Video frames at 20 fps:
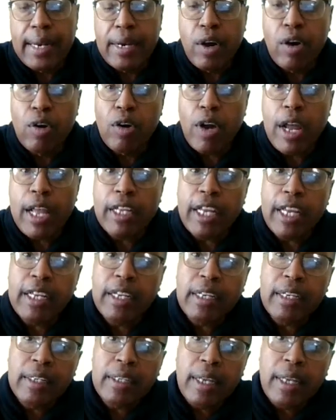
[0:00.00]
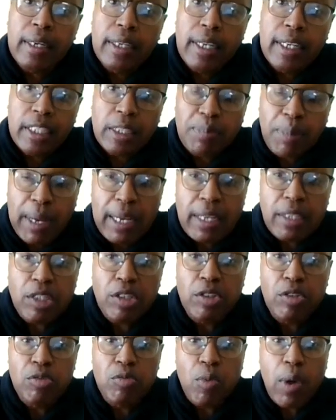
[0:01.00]
know and explain
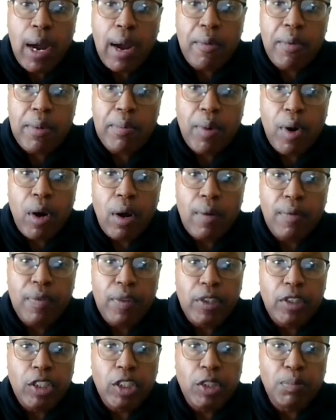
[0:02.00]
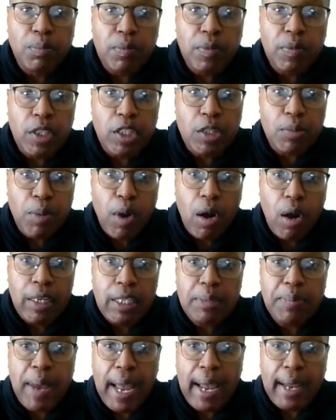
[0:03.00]
to you why we bought the
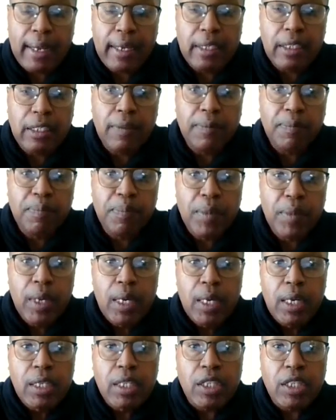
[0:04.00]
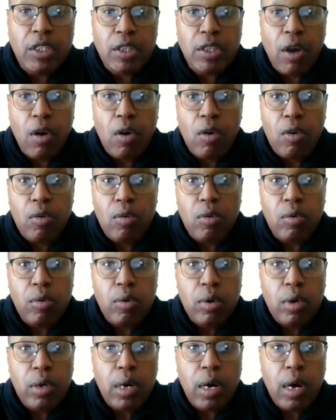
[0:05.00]
smallest package. So
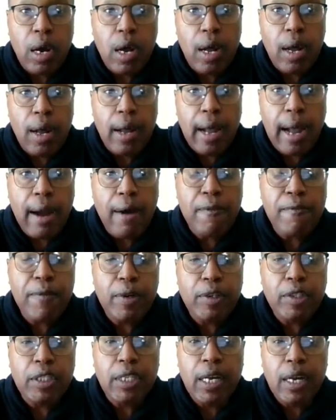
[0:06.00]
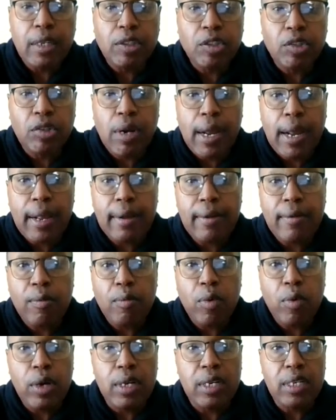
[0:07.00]
our first contract
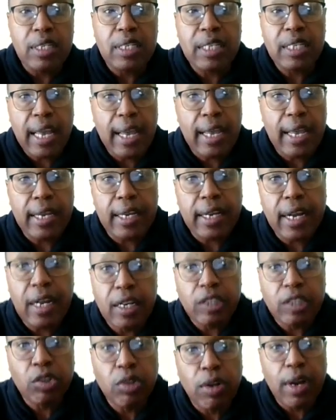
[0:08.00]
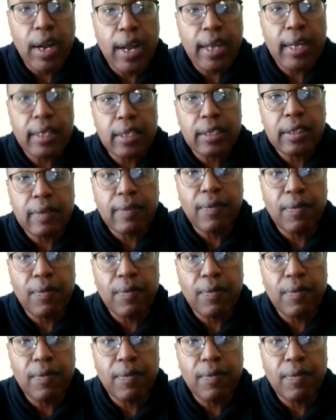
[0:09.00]
was a contract